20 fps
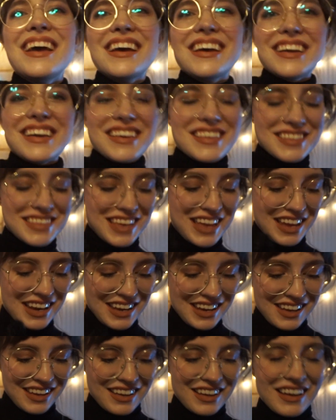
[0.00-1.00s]
He's
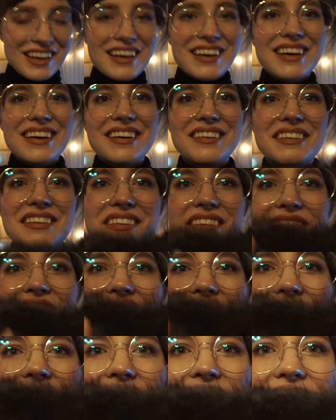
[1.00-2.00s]
getting a
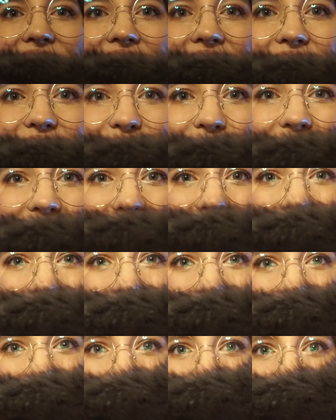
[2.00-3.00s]
little bit of a
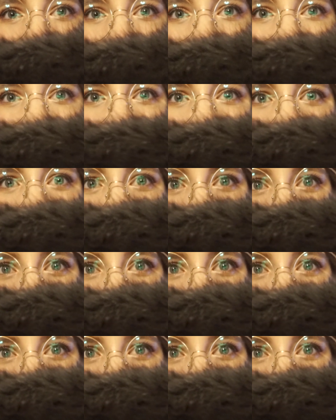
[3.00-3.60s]
gray belly.